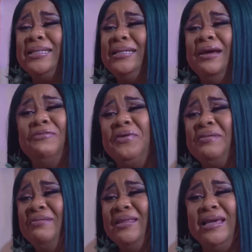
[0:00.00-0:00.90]
did
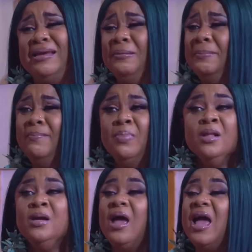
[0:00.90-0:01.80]
everything.
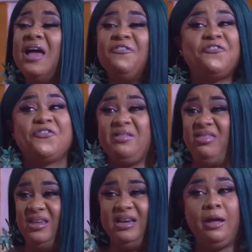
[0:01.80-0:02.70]

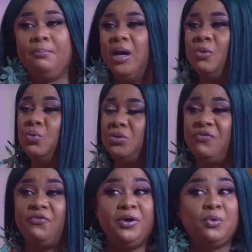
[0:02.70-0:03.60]
Everything a man would
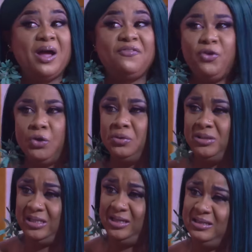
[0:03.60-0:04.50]
do for a wife, you
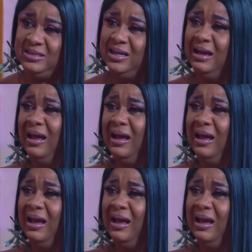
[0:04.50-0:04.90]
did.